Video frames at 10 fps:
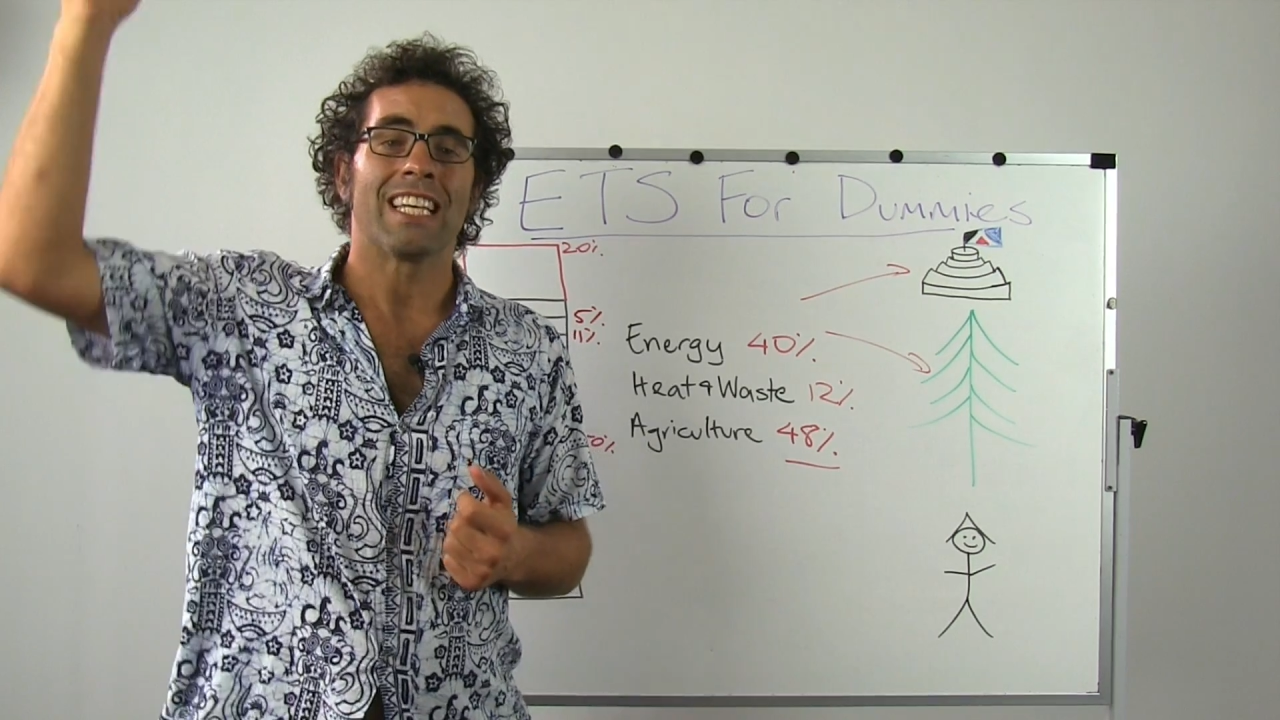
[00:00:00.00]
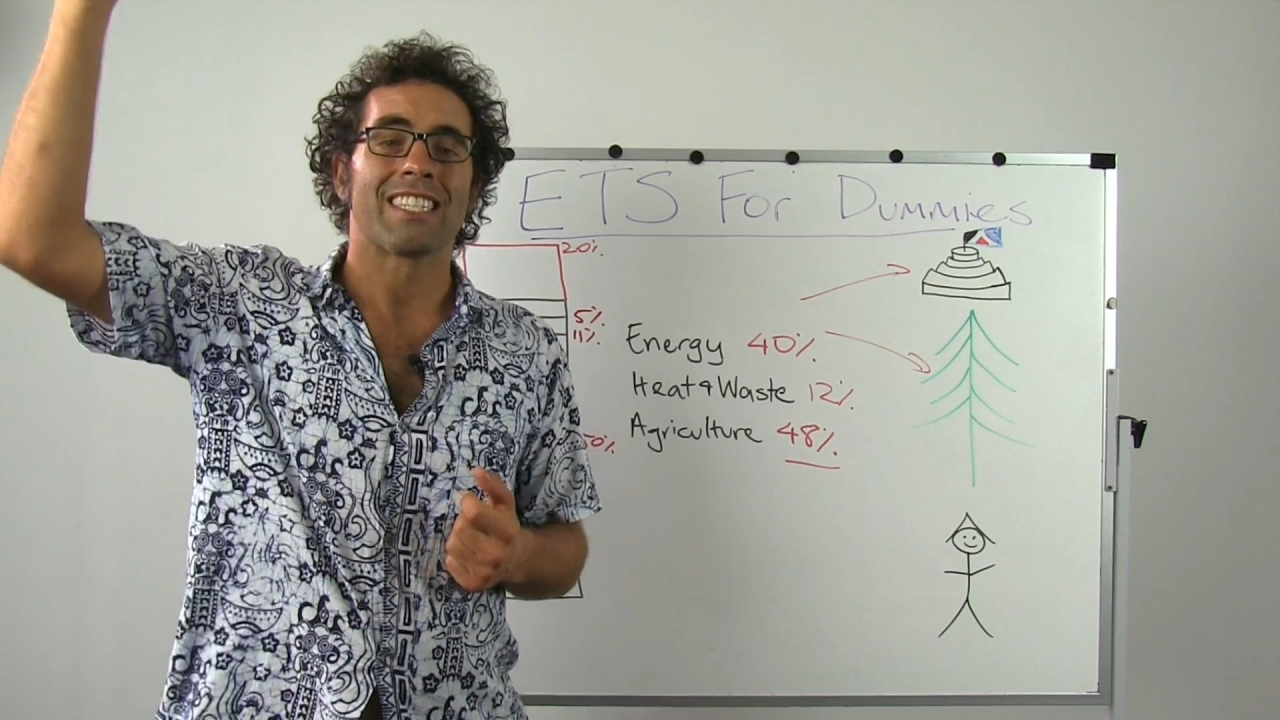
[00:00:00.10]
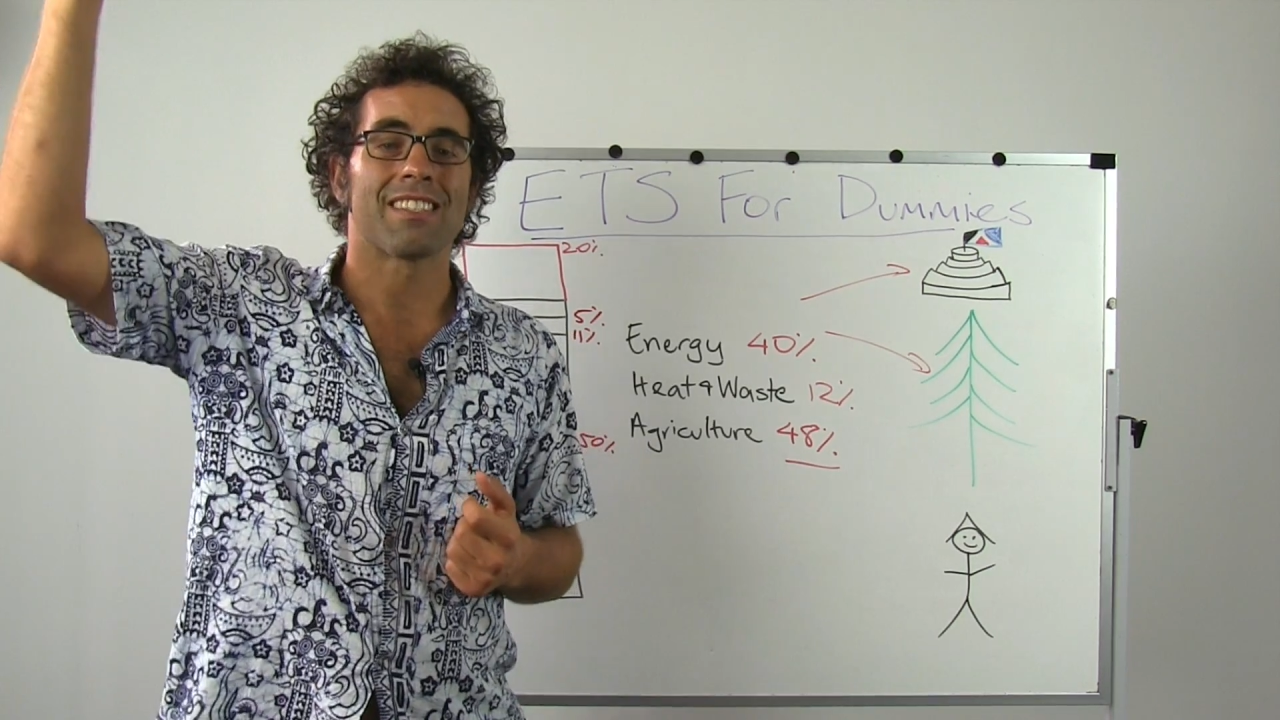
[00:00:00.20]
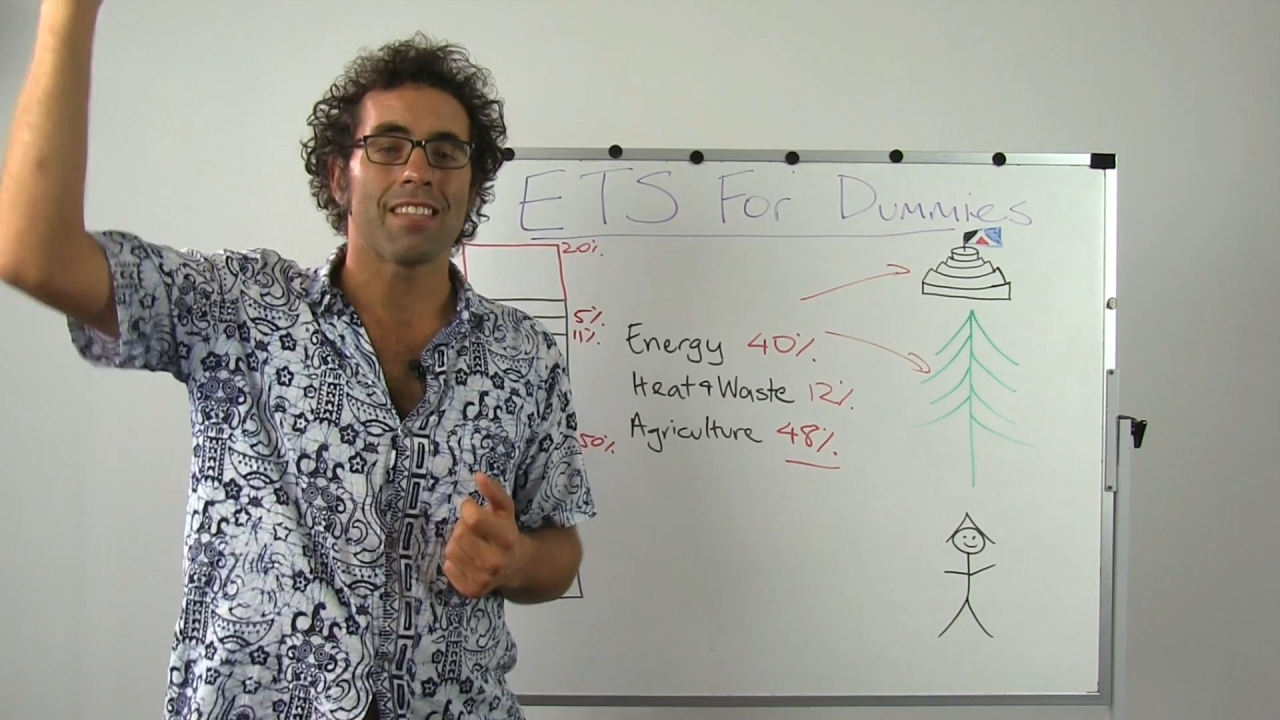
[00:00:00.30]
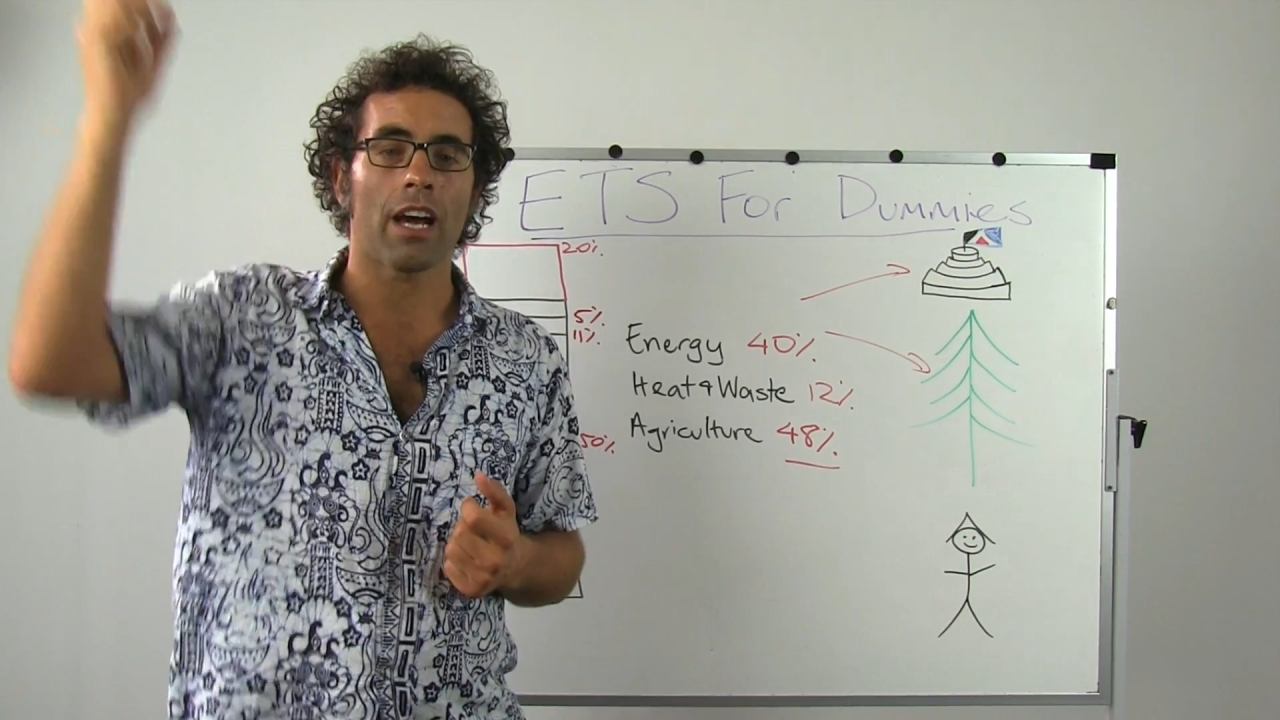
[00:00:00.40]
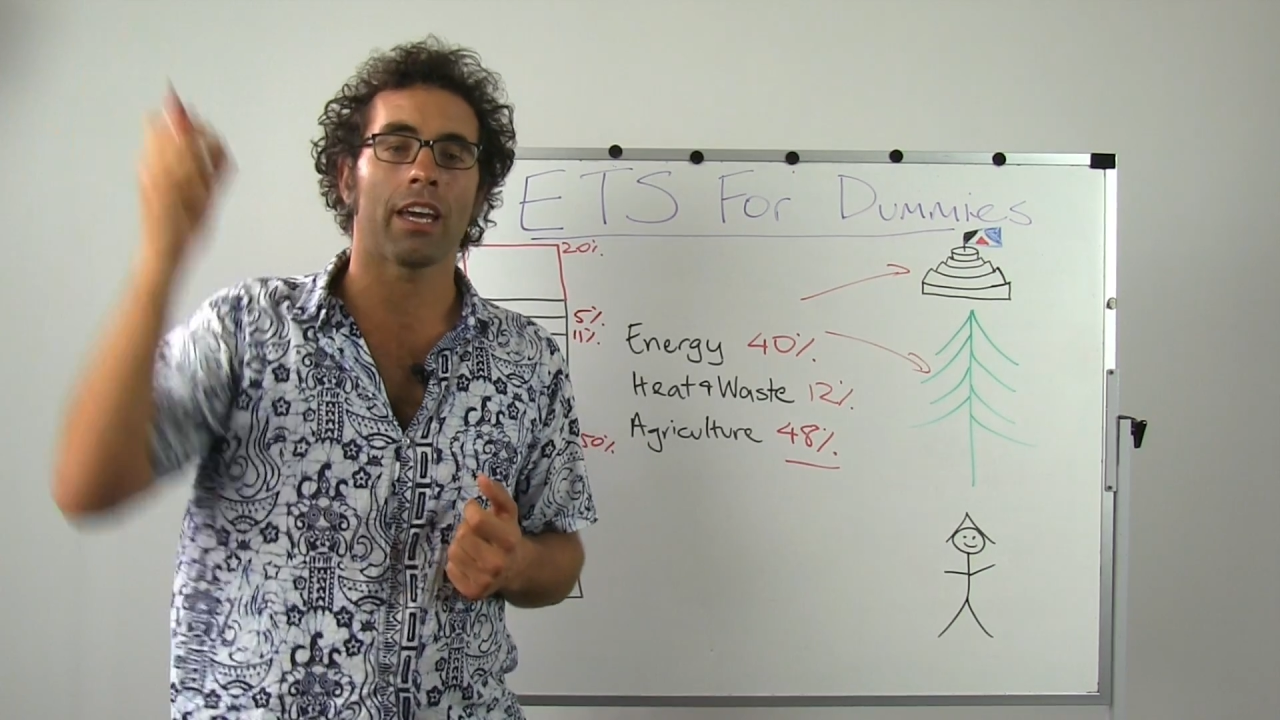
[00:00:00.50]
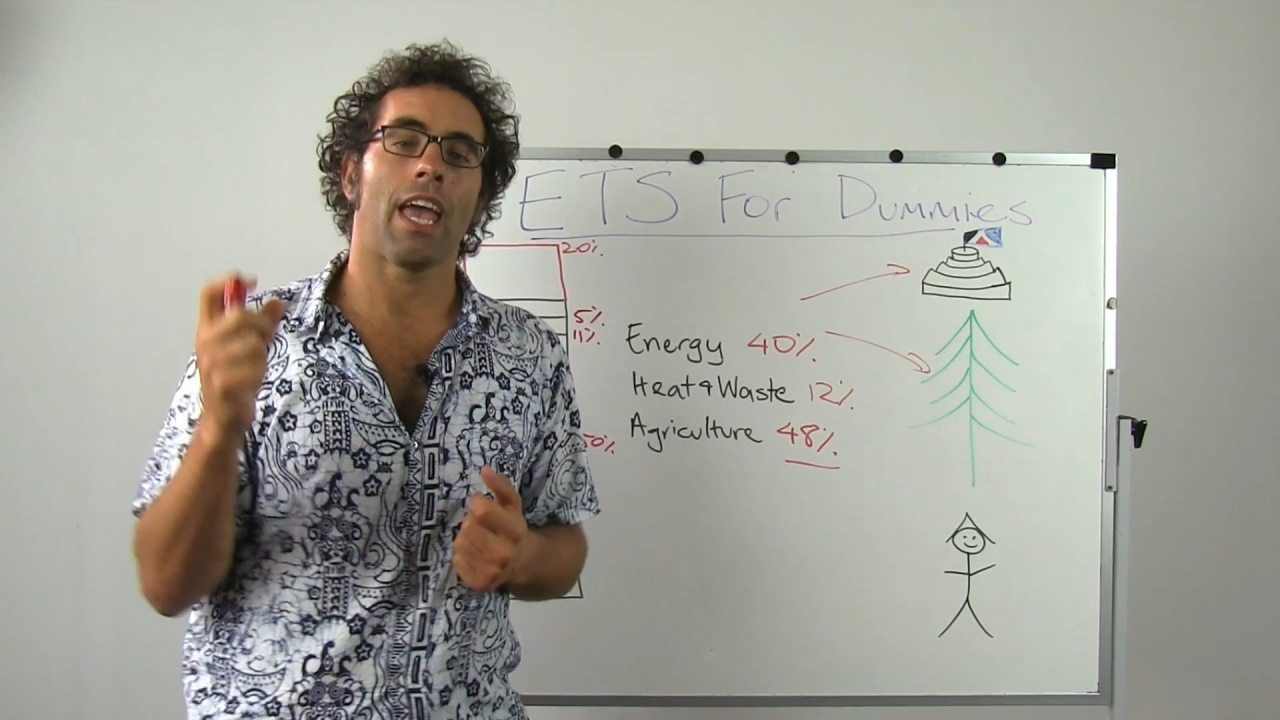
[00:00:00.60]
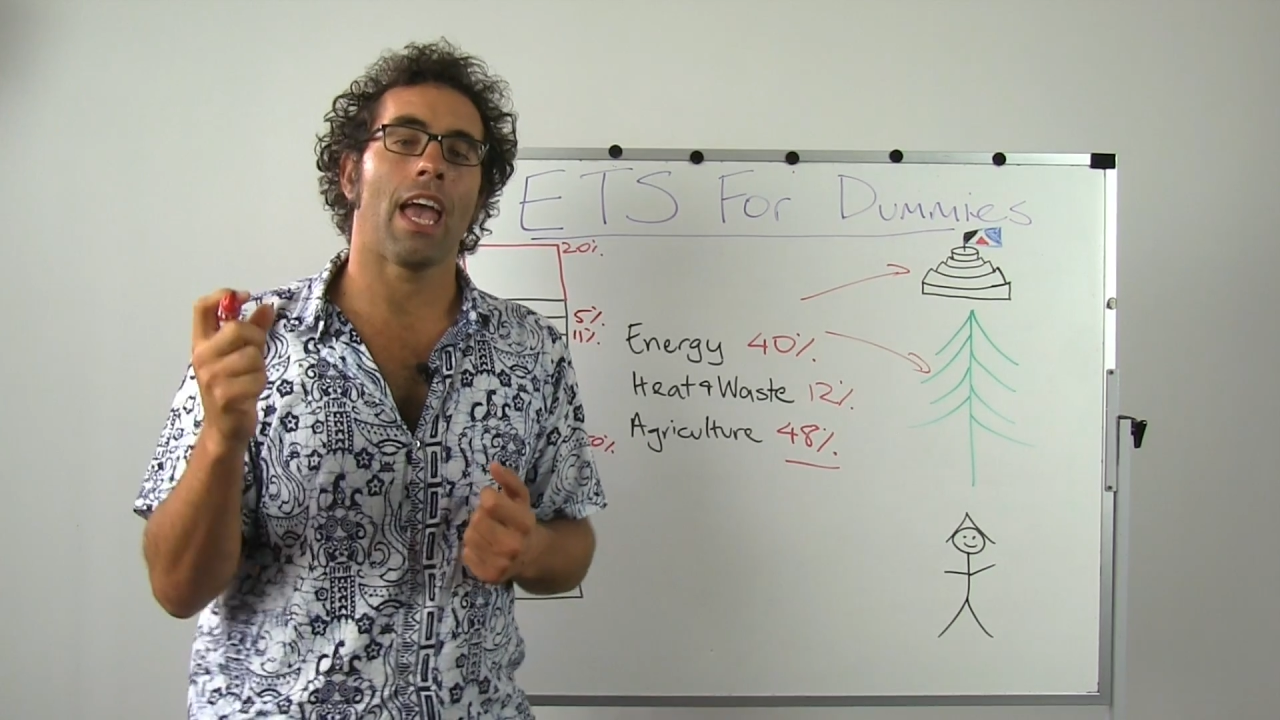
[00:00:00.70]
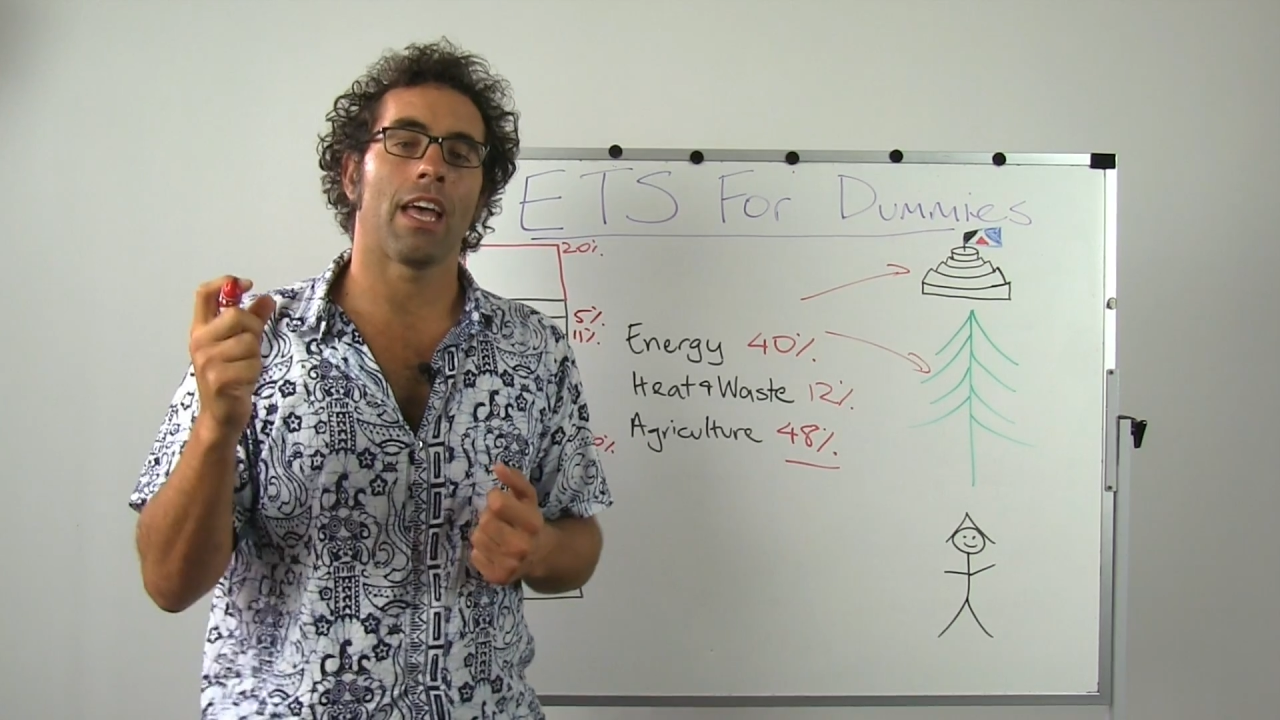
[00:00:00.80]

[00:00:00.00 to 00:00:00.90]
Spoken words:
suck